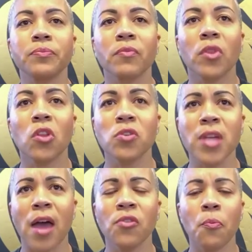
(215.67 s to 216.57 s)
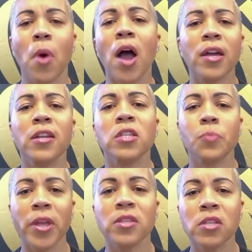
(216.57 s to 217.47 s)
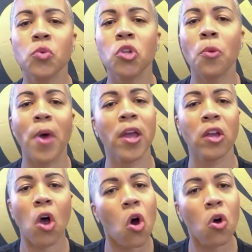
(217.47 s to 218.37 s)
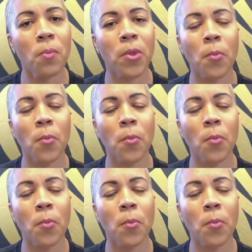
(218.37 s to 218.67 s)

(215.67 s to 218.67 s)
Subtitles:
There's out-of-pocket expenses when you're buying a home.